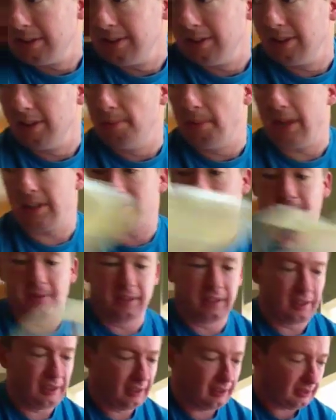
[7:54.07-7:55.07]
the best
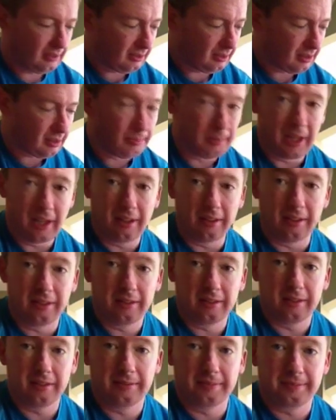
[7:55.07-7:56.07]
way to mount
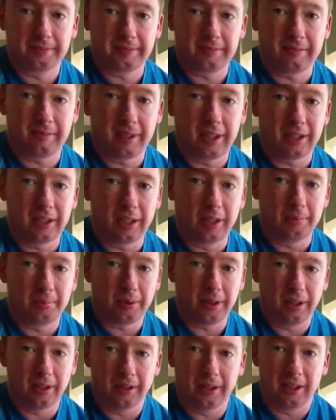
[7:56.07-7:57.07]
the
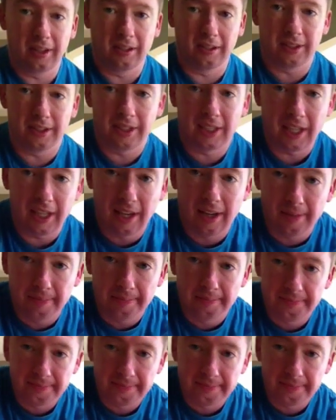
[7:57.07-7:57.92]
GoPro here on the top,